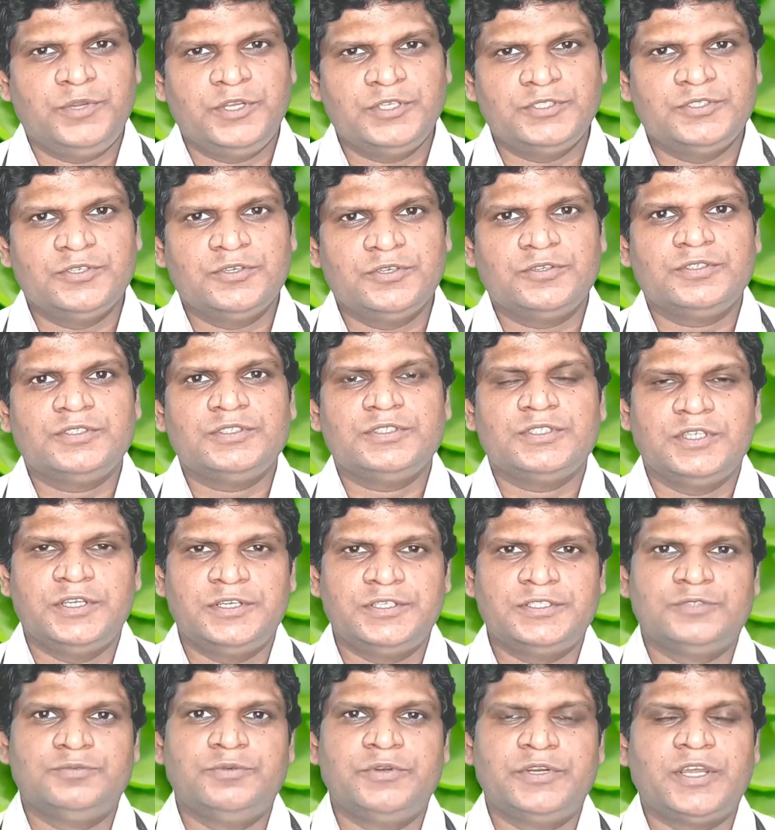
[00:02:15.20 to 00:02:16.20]
preserves
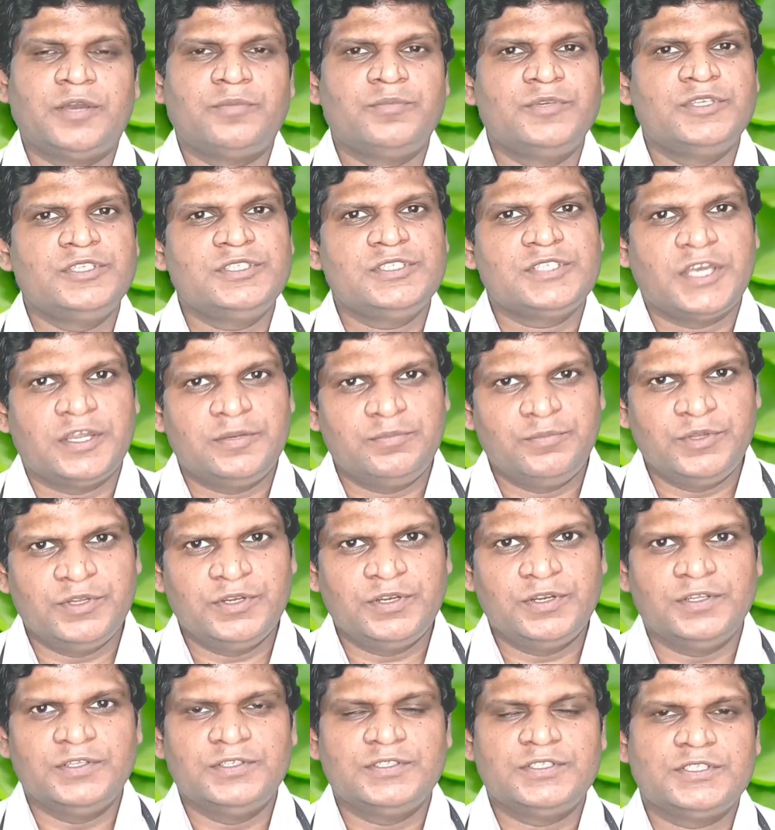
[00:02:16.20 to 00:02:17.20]
its vitamins and
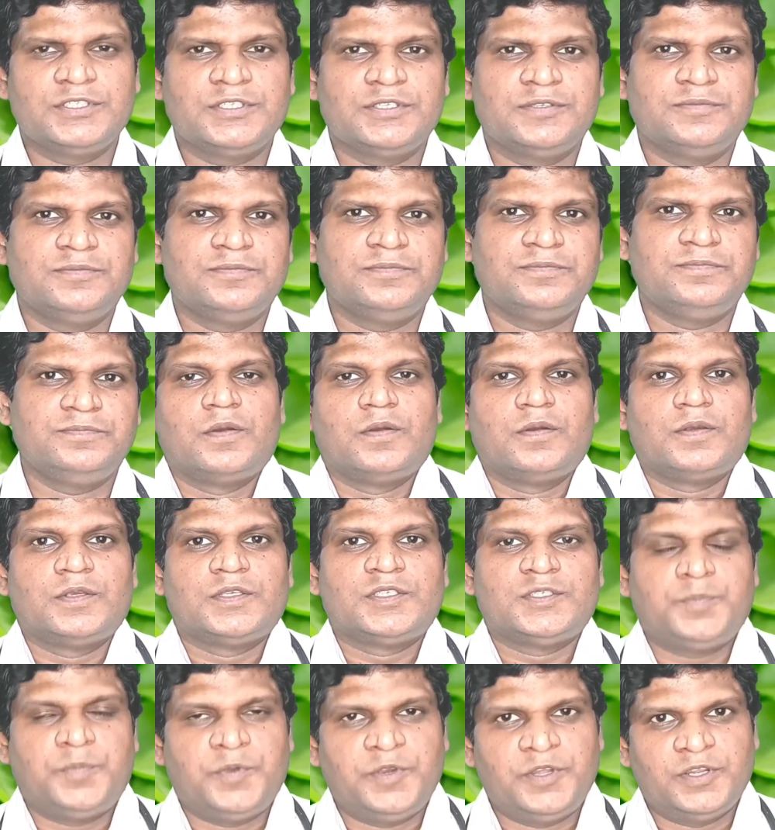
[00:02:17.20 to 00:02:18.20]
minerals.
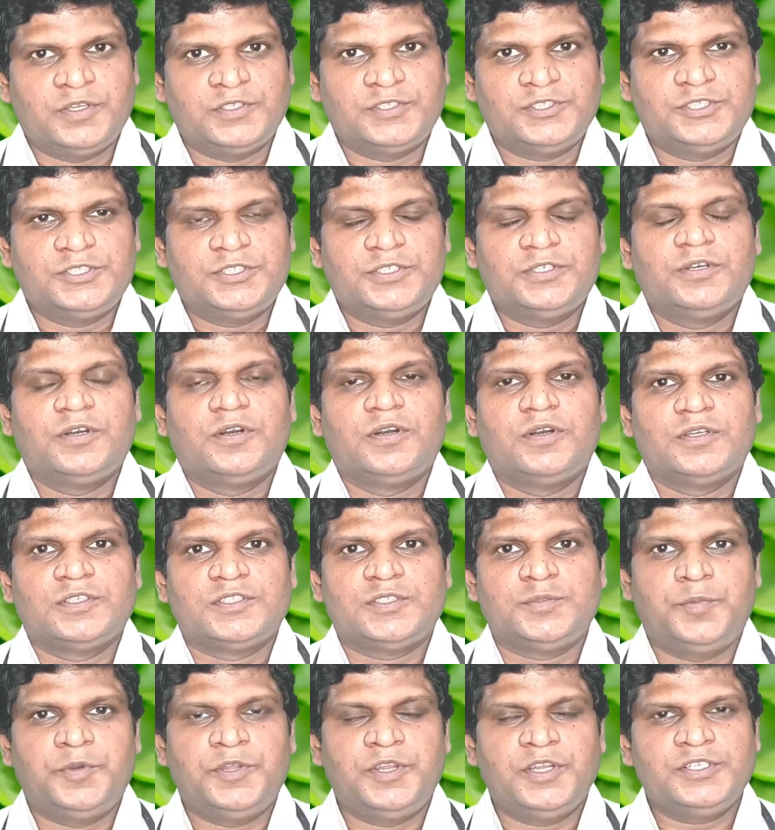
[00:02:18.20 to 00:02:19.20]
Spinach
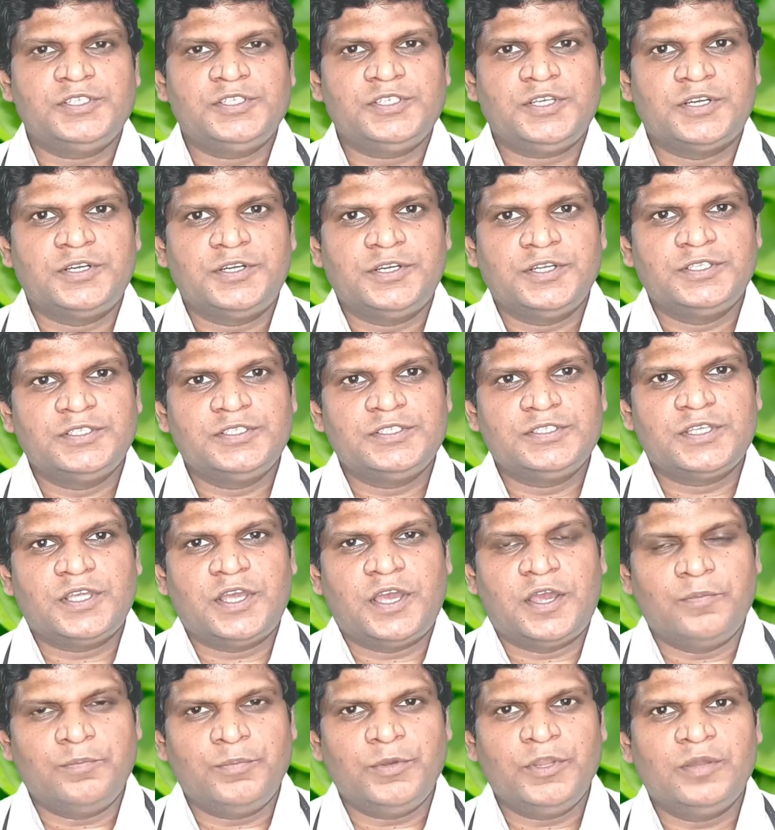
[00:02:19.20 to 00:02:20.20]
Spinach contains
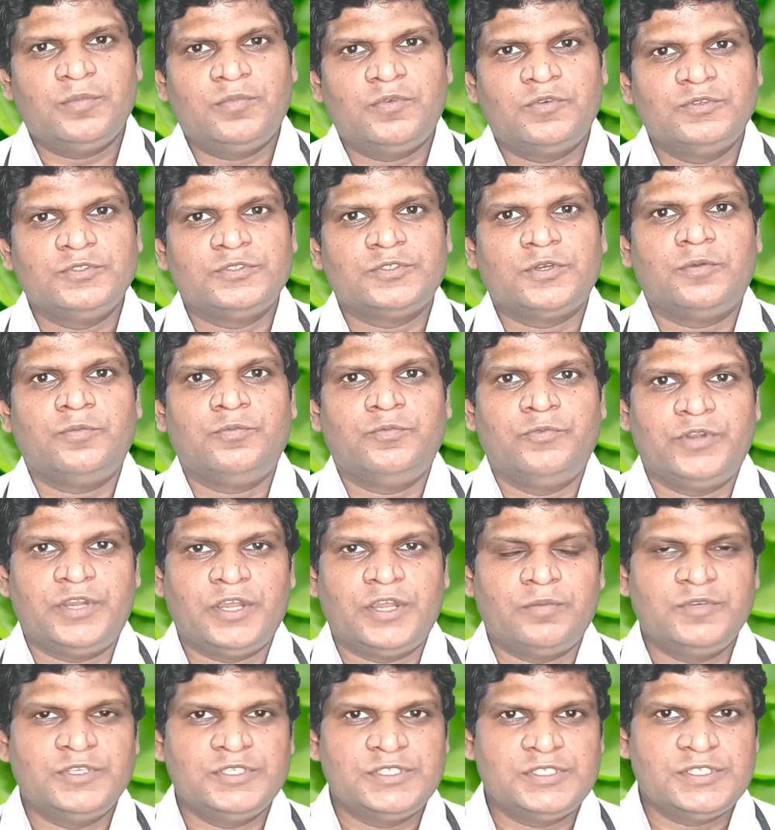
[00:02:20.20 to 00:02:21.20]
ample amounts of
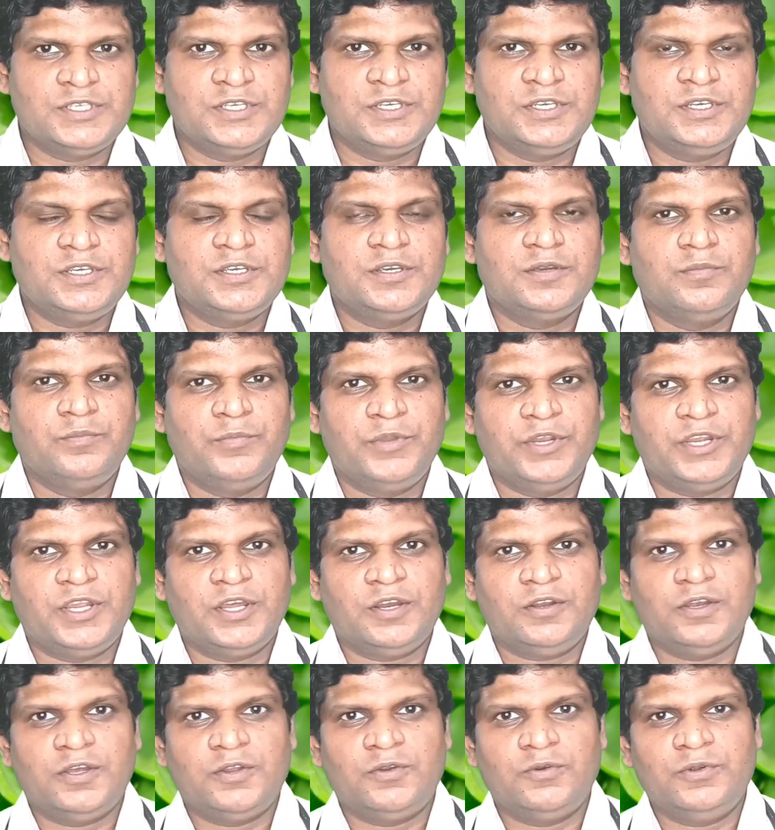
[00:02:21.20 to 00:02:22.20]
vitamin C,
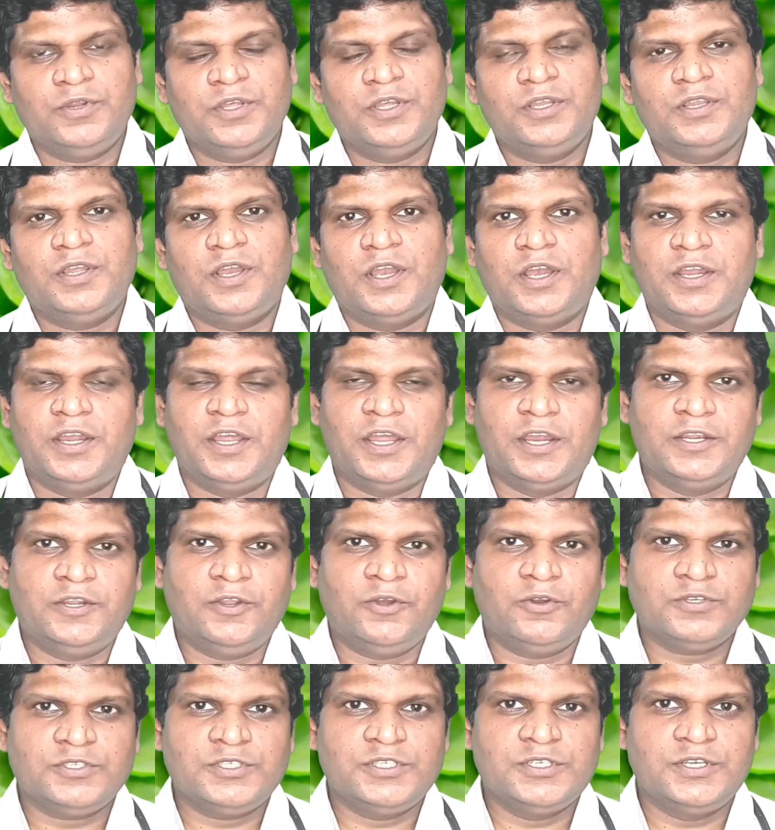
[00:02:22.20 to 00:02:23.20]
beta carotene and
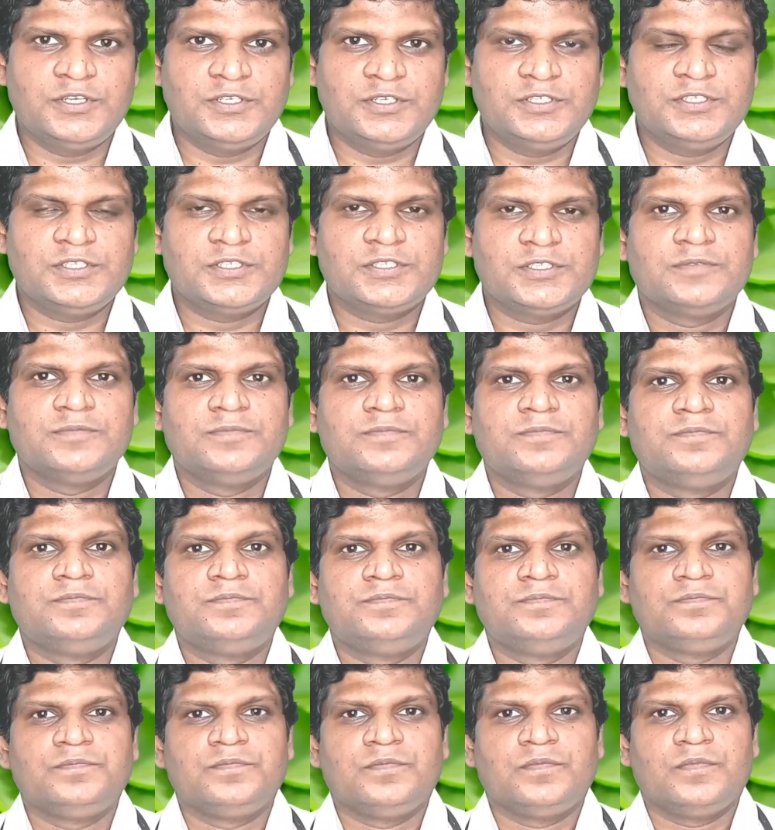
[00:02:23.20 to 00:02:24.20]
antioxidants.
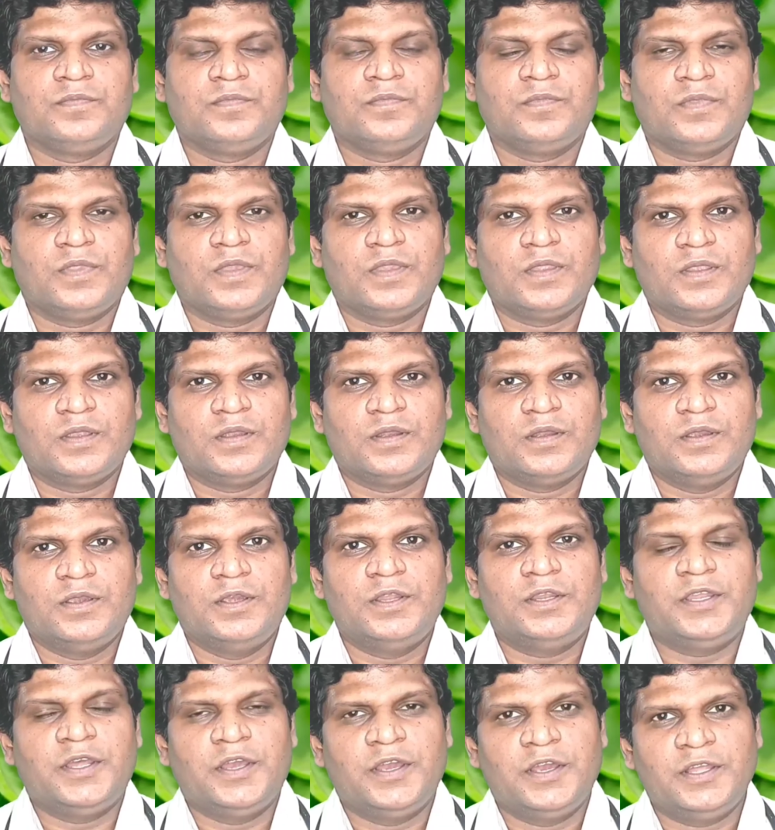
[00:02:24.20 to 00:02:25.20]

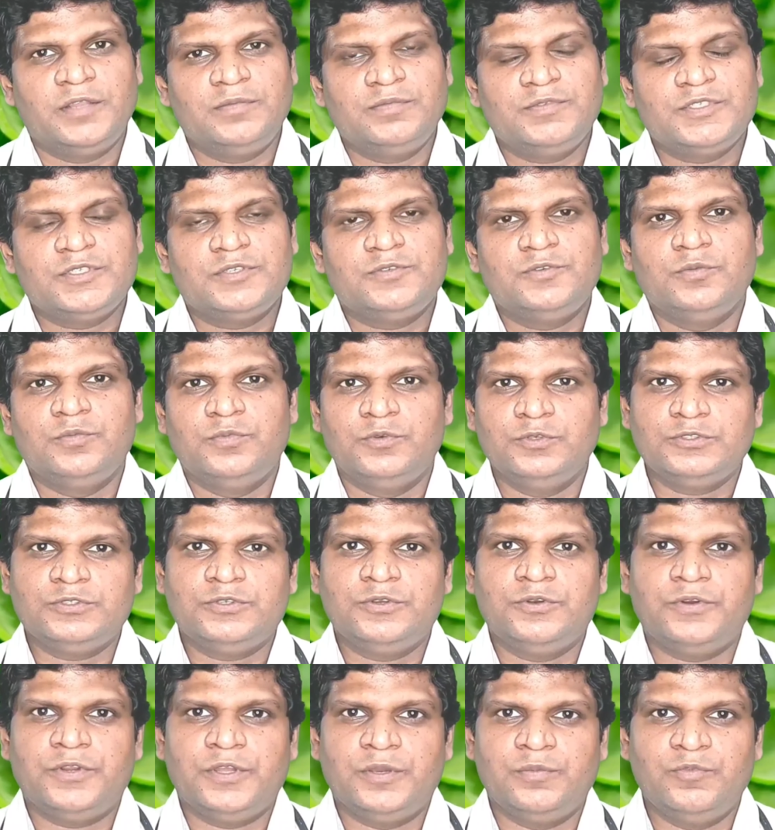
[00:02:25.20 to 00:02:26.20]
It helps to
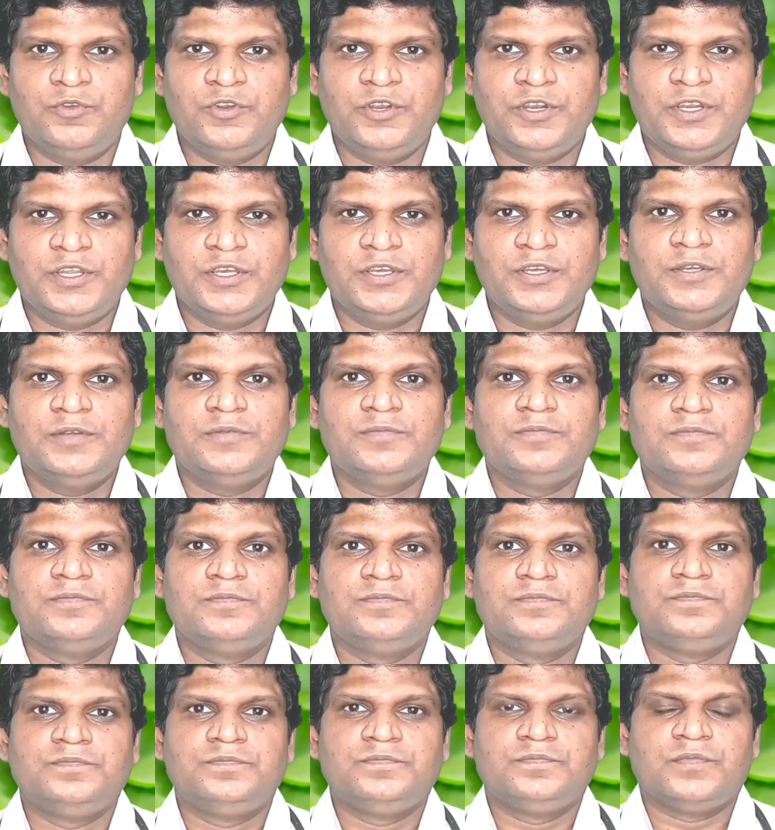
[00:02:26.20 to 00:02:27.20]
boost your immunity
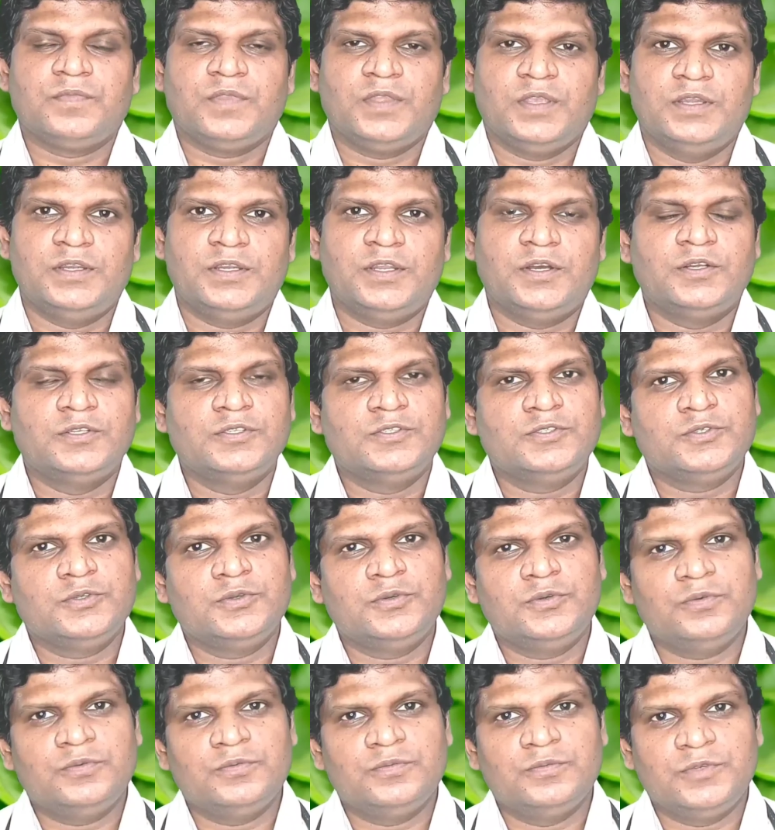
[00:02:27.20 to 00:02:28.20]
it
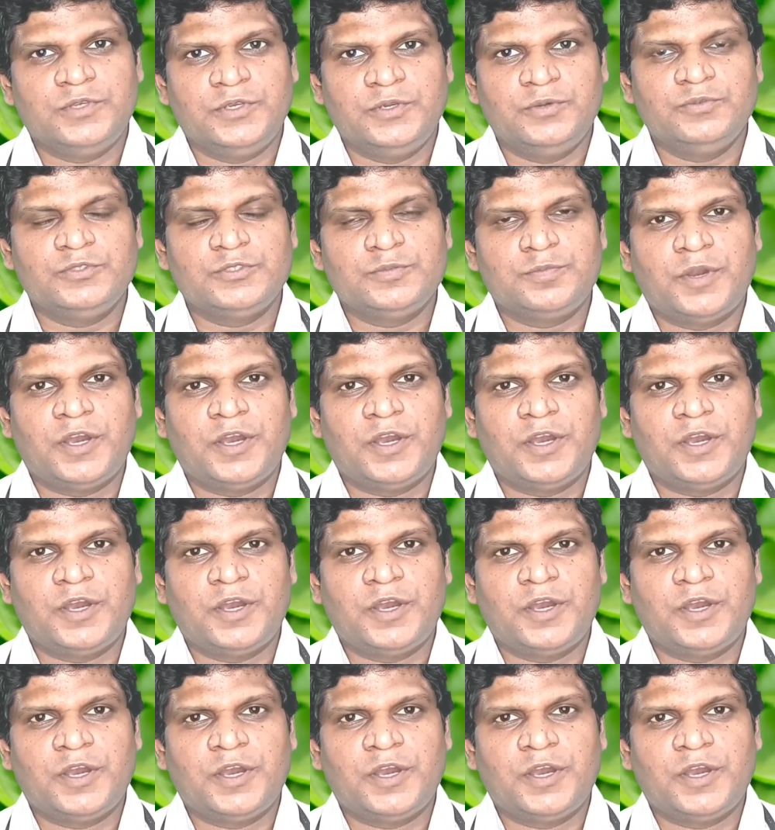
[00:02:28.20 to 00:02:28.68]
also gives